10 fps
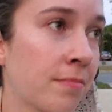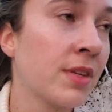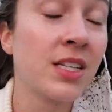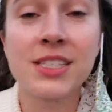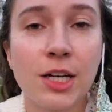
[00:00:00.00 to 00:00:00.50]

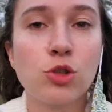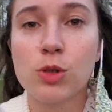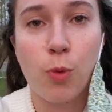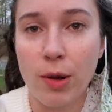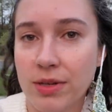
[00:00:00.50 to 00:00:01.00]
scheduled
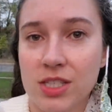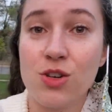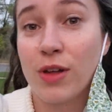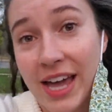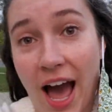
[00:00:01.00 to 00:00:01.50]
appointments that you
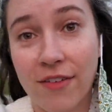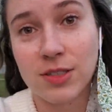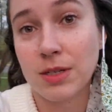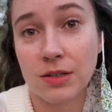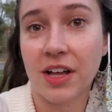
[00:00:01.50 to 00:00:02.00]
like have to
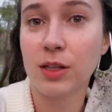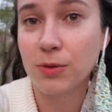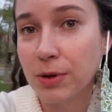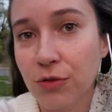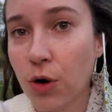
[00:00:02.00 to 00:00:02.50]
be
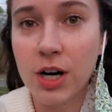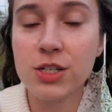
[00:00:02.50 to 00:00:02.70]
available for.